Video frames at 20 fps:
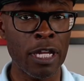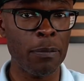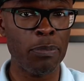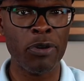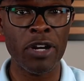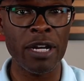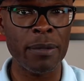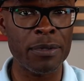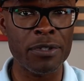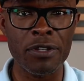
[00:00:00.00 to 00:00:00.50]

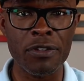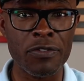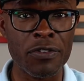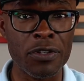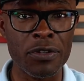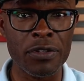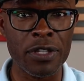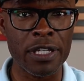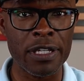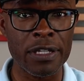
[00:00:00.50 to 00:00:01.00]
probably
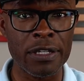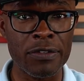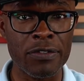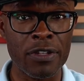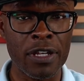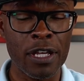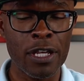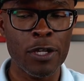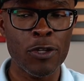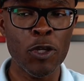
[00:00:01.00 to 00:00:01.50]
still is.
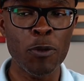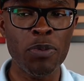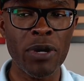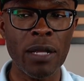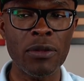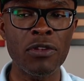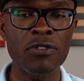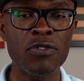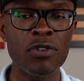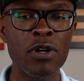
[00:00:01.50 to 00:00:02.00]
You
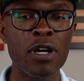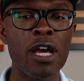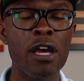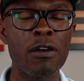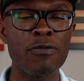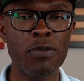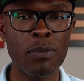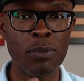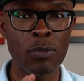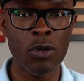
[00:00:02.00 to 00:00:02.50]
probably still
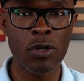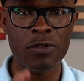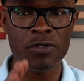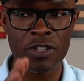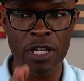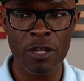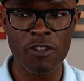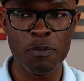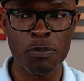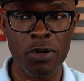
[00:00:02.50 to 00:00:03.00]
have more
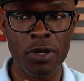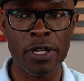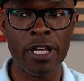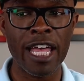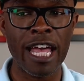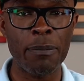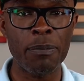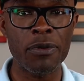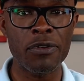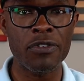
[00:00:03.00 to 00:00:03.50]
deaths per
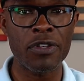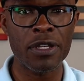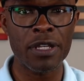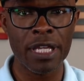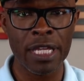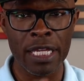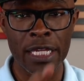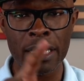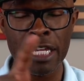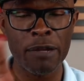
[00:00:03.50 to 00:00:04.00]
capita
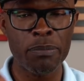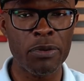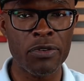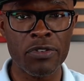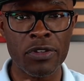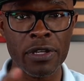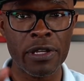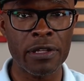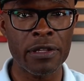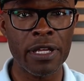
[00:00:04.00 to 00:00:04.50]
in that
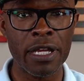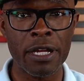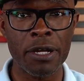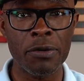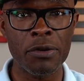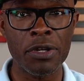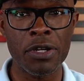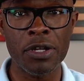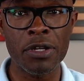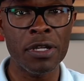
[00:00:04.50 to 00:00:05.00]
particular
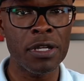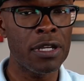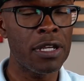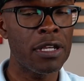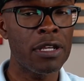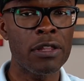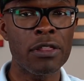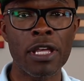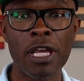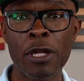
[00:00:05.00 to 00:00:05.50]
area
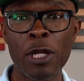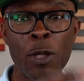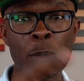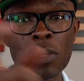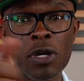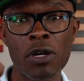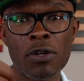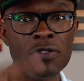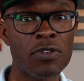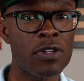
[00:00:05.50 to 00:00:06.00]
than anywhere
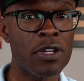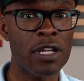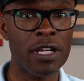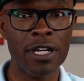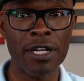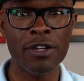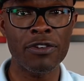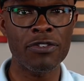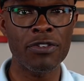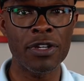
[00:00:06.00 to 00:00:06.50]
else in the
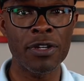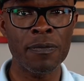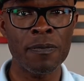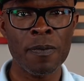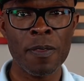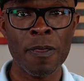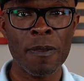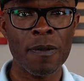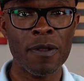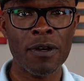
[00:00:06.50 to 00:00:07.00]
country,
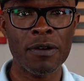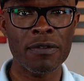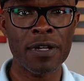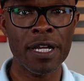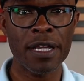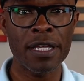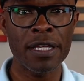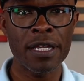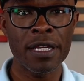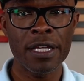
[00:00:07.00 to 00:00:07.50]
all
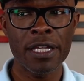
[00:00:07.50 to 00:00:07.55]
right?